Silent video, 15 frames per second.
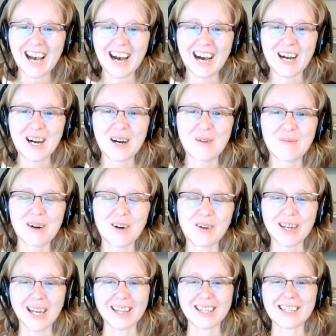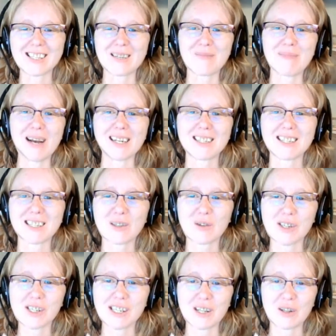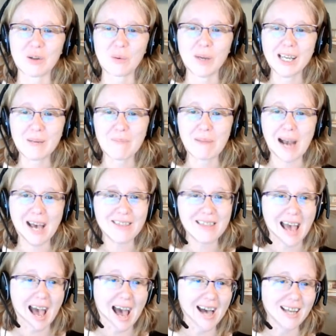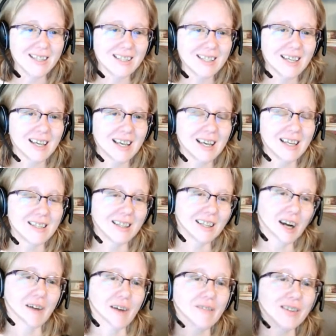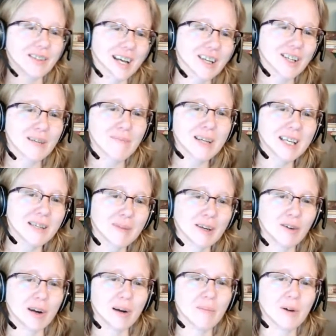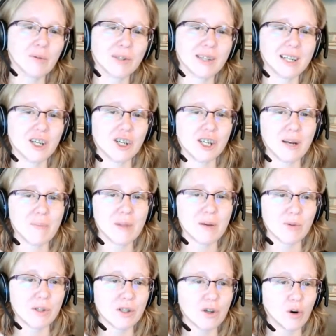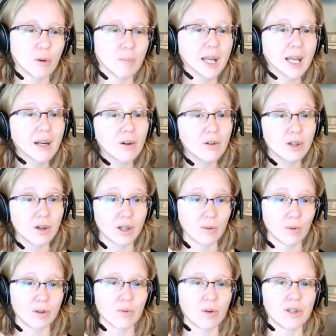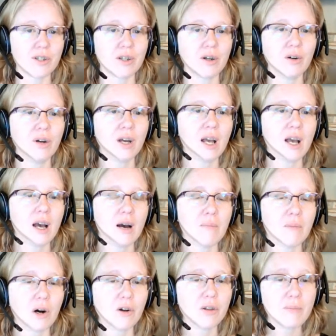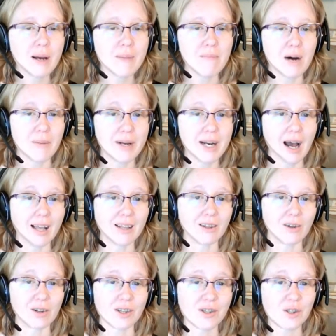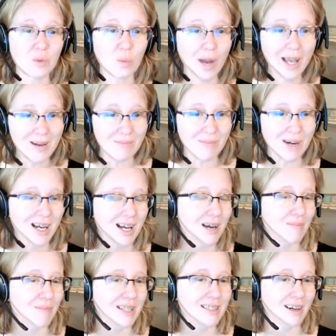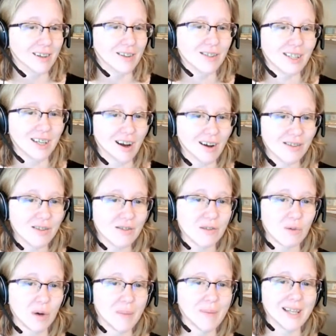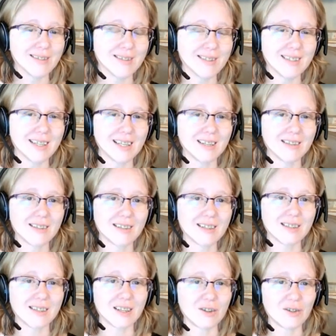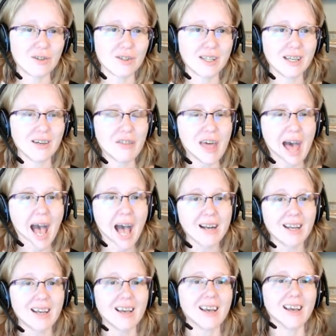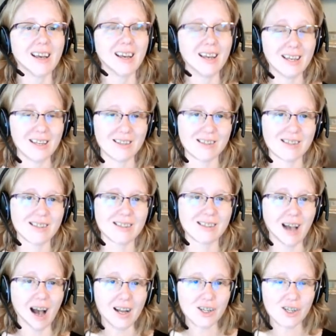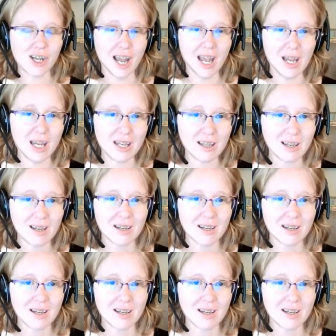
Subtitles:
okay, let's get back to the question of the week. Beth adds to the conversation, because my grandpa was on a ship that was torpedoed during World War II, both my mom and I learned to swim. My daughters can also swim as it's seen as an essential skill. That is such a